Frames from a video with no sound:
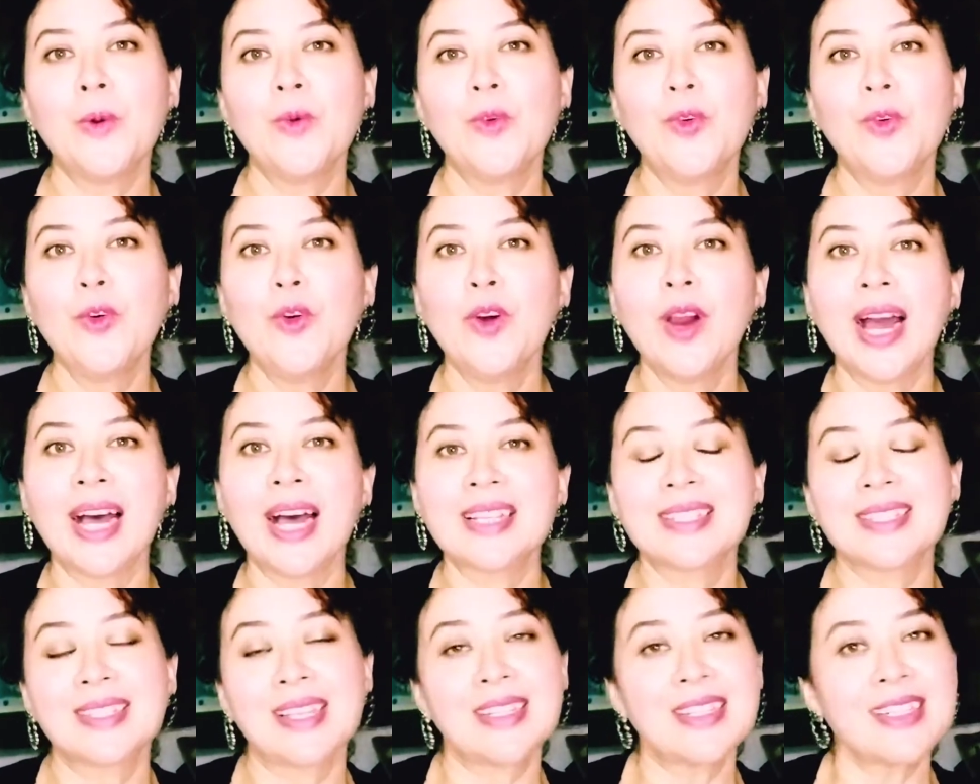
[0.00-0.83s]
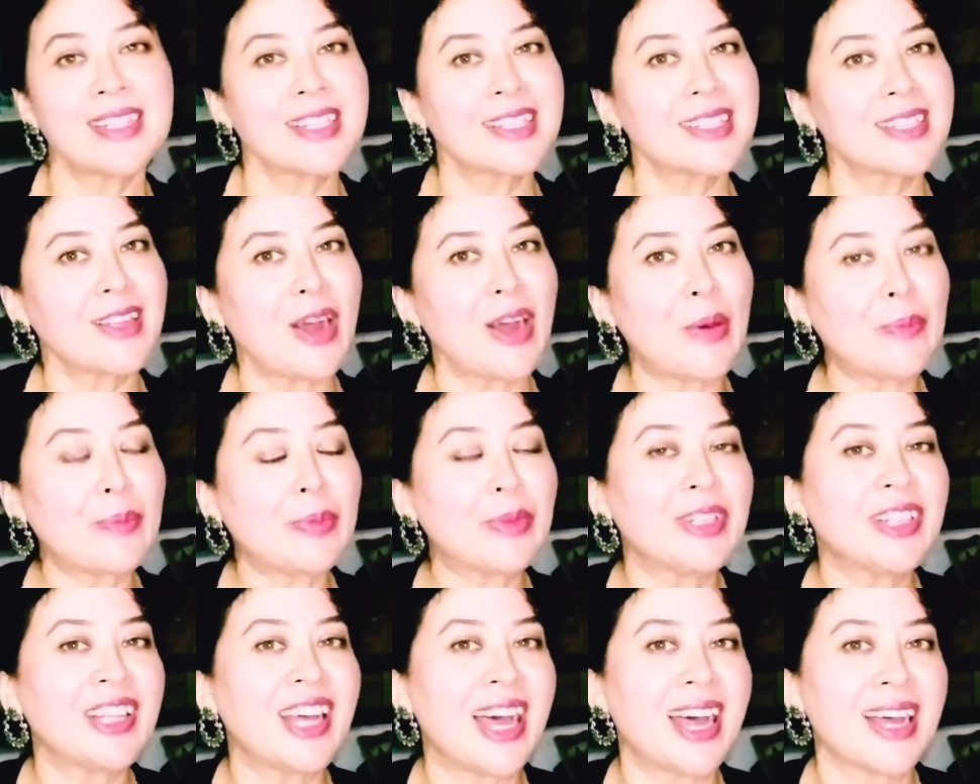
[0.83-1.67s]
who has set an
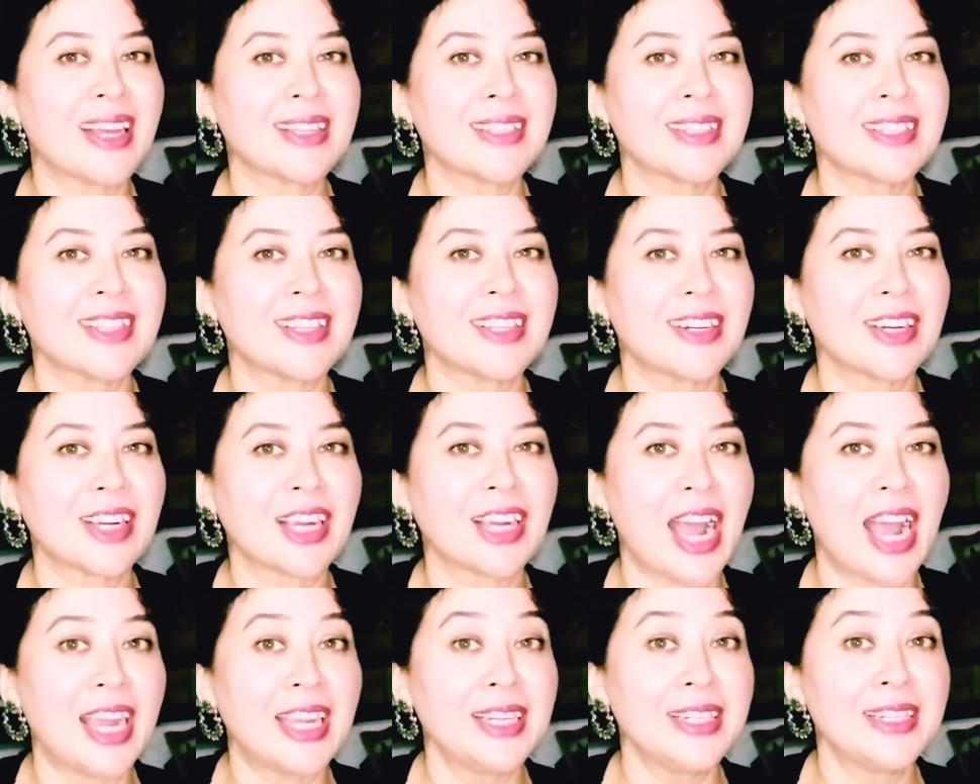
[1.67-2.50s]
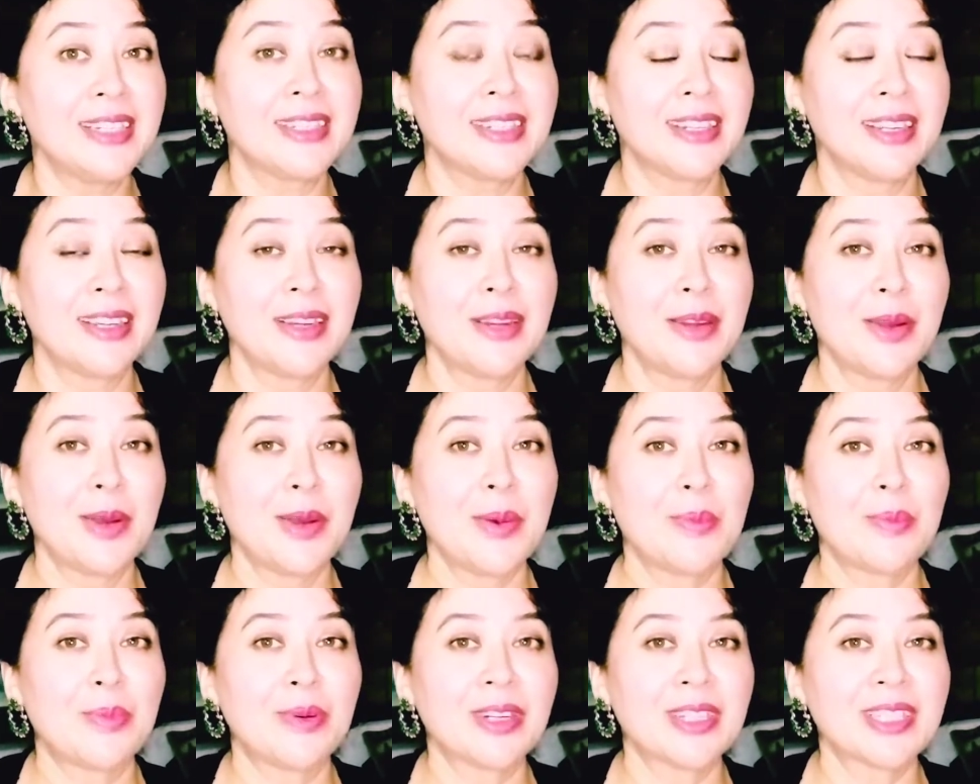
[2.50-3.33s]
example as a kind
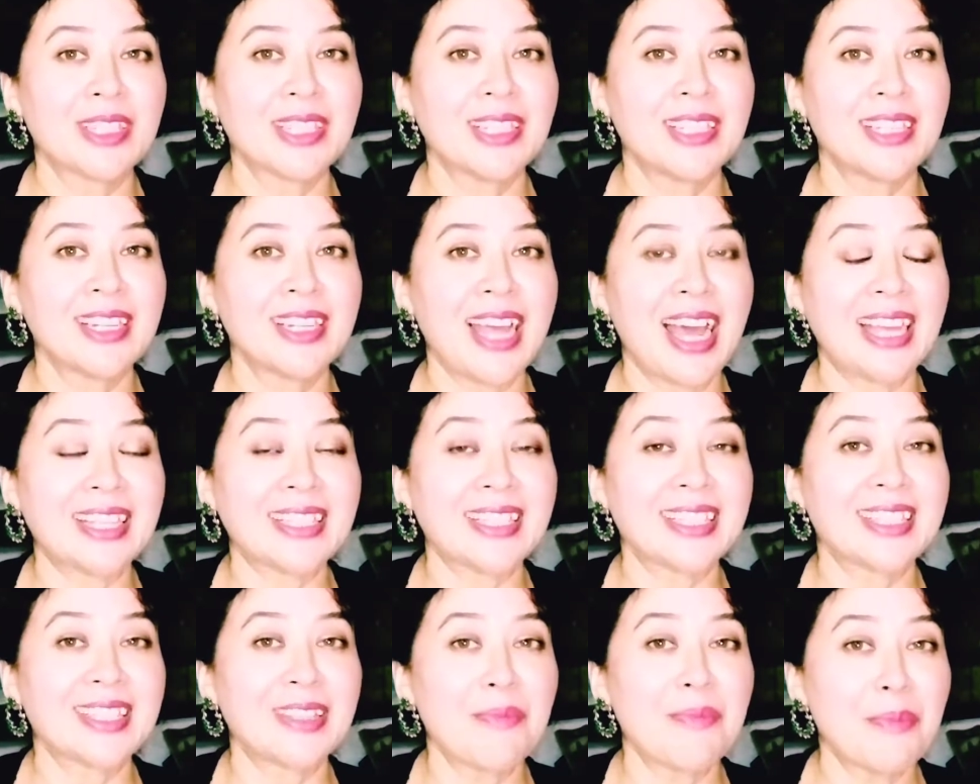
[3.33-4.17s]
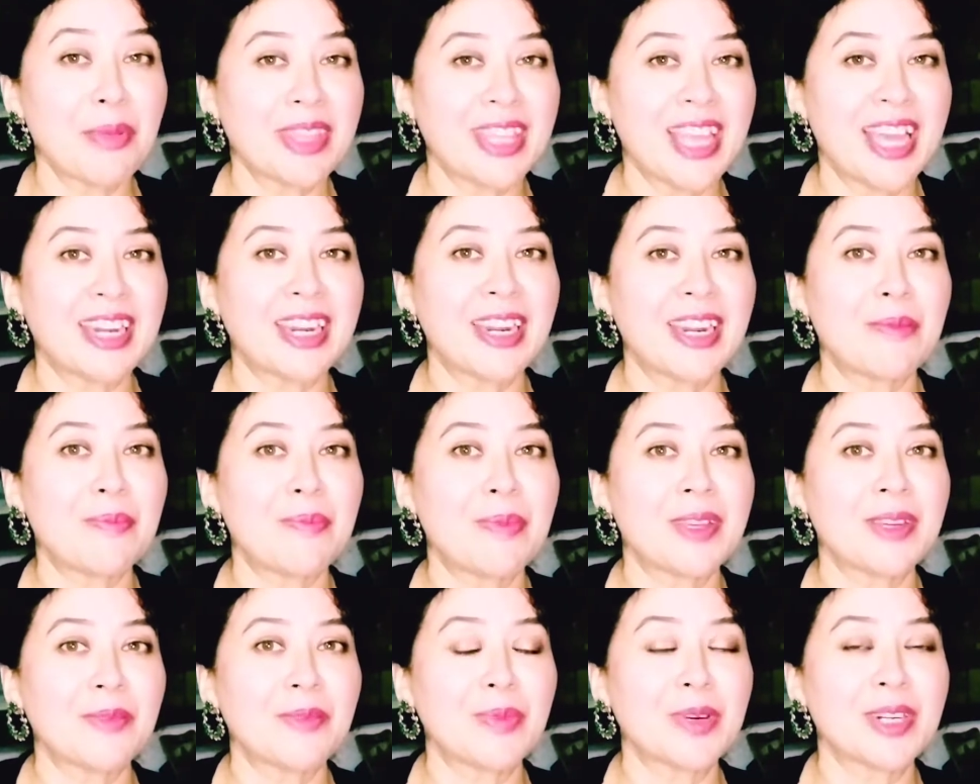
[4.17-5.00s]
person, as a sympathetic
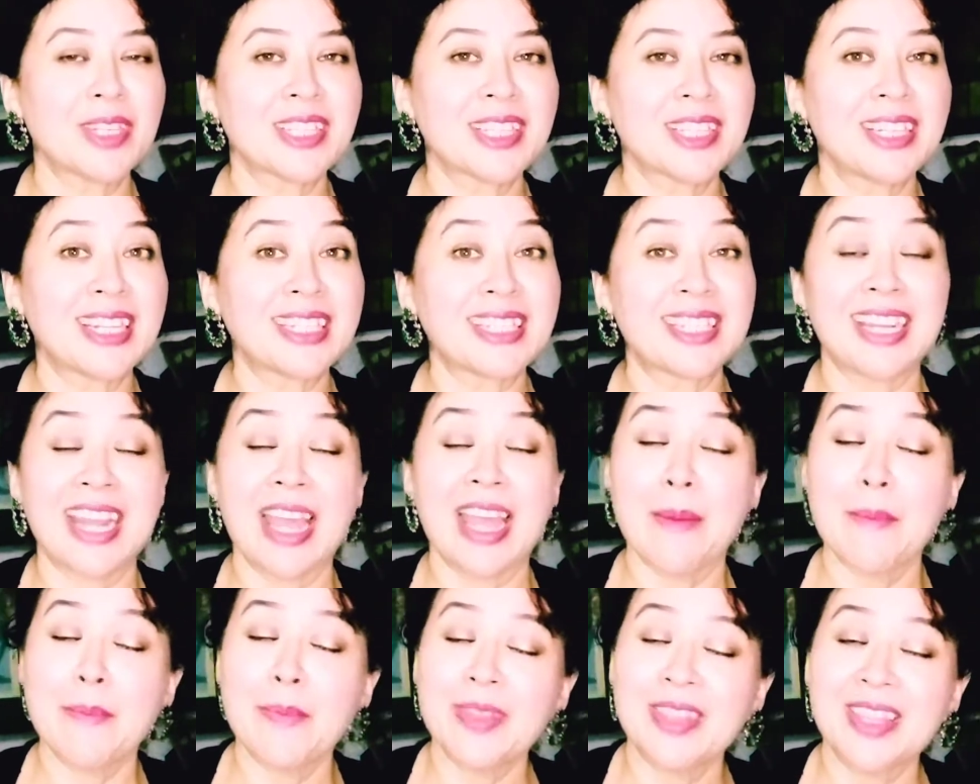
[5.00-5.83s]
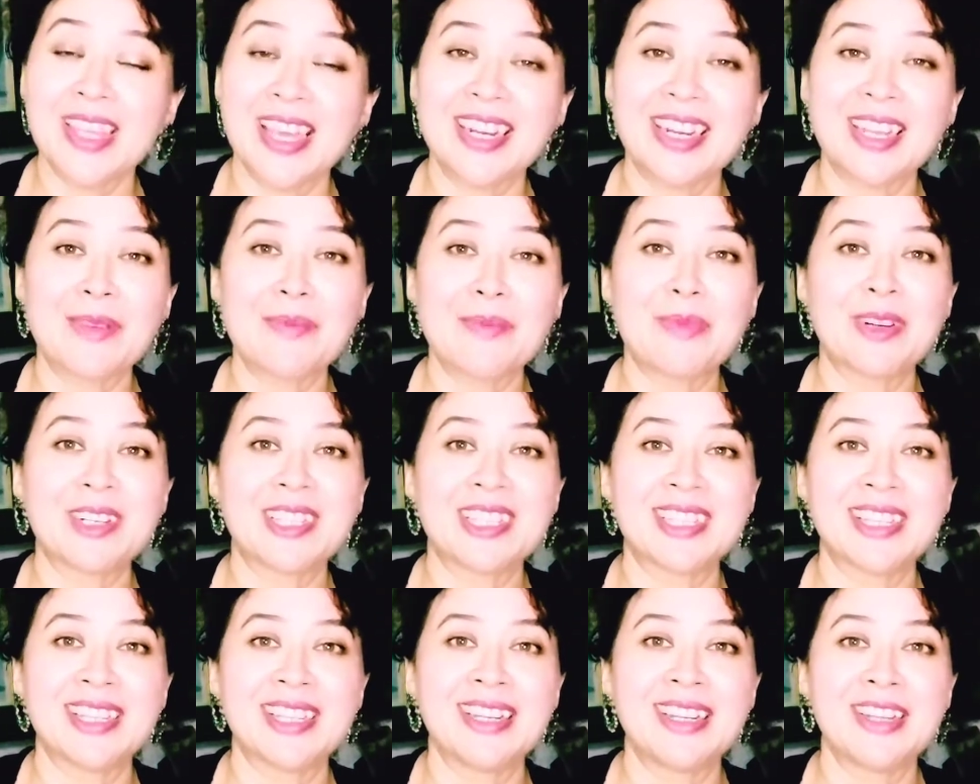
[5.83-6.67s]
person, as an empathetic
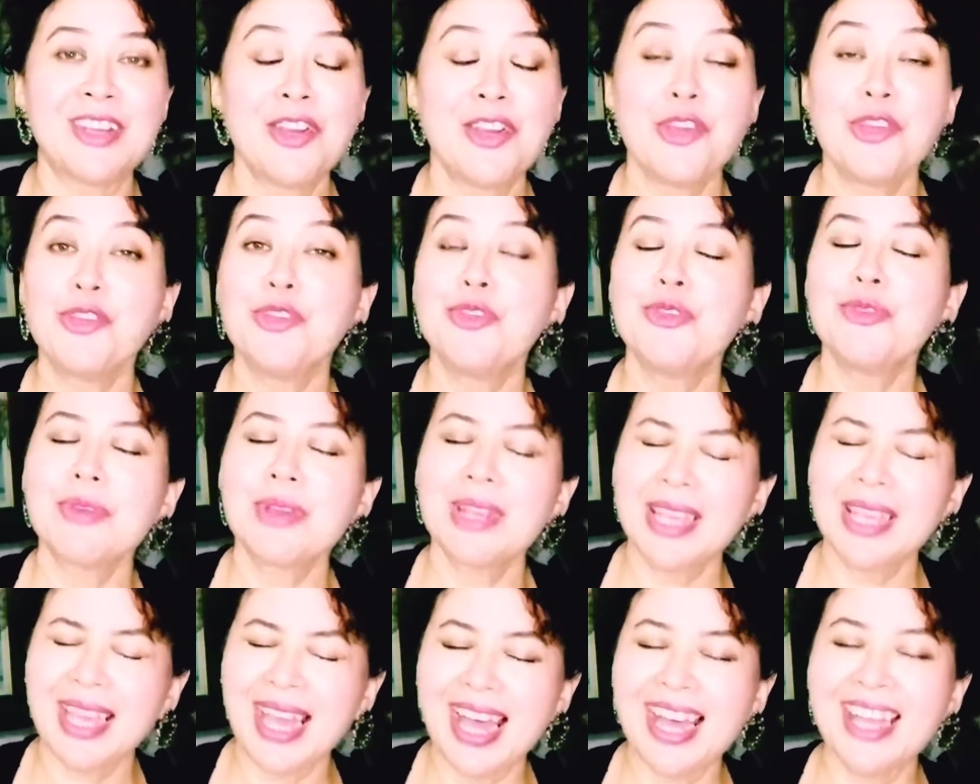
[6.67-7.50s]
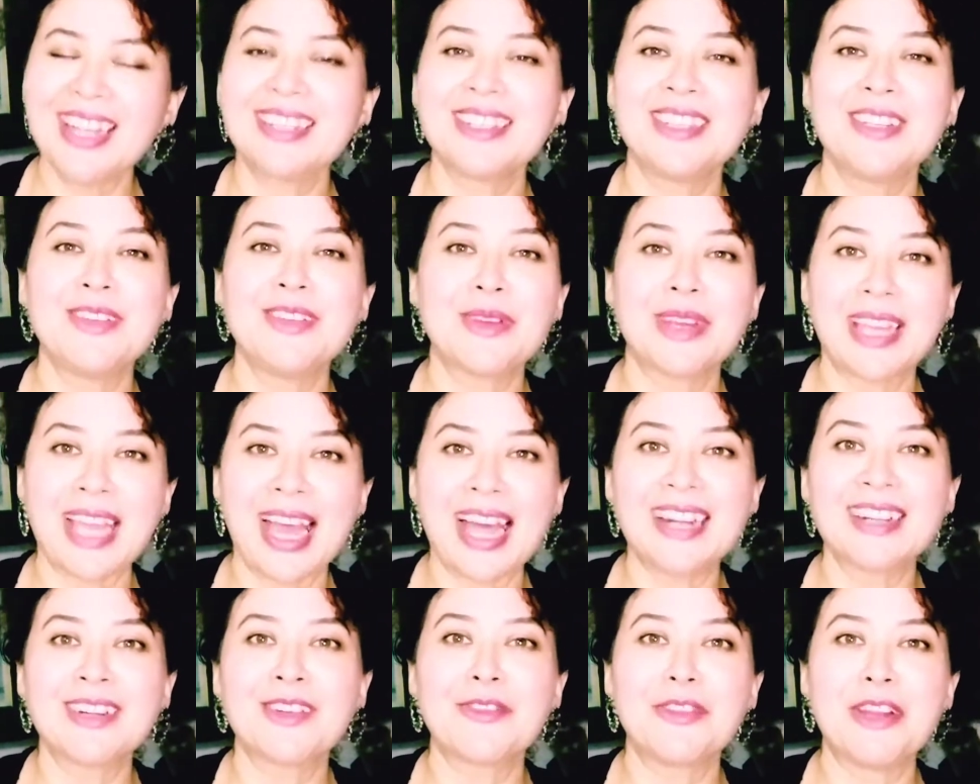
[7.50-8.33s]
person. You
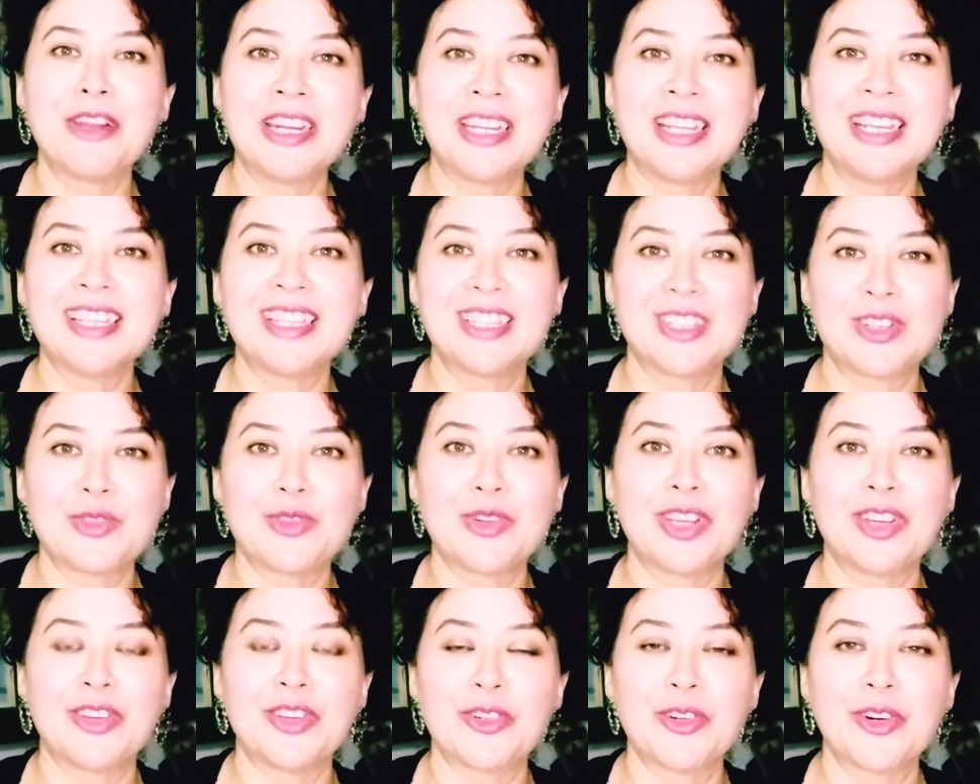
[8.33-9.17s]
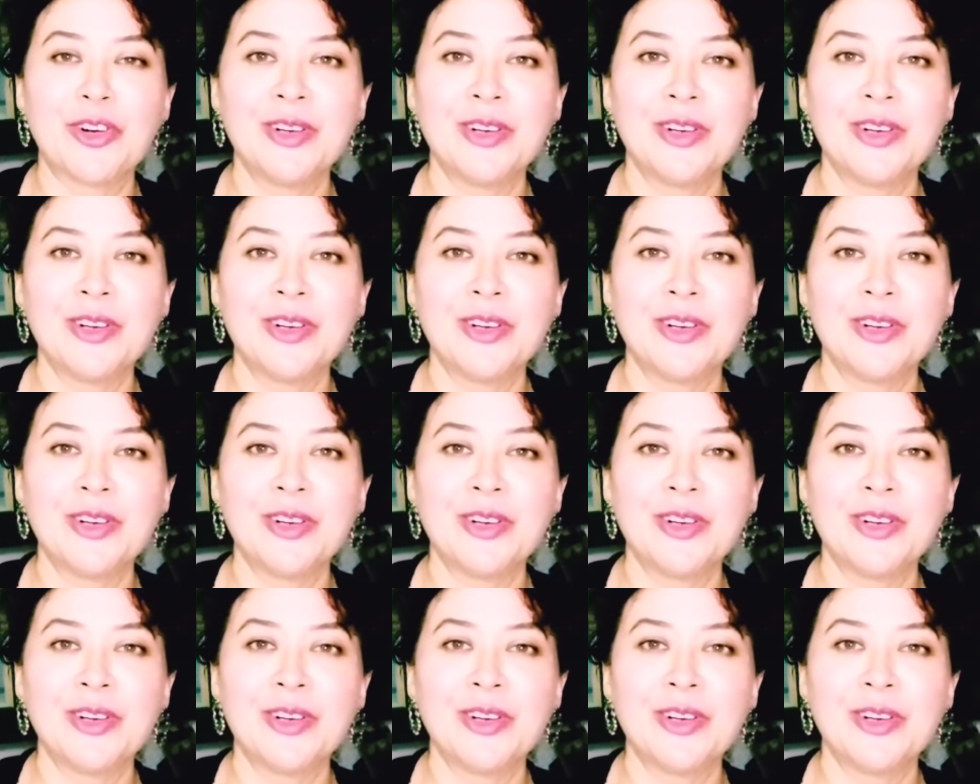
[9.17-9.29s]
can create history,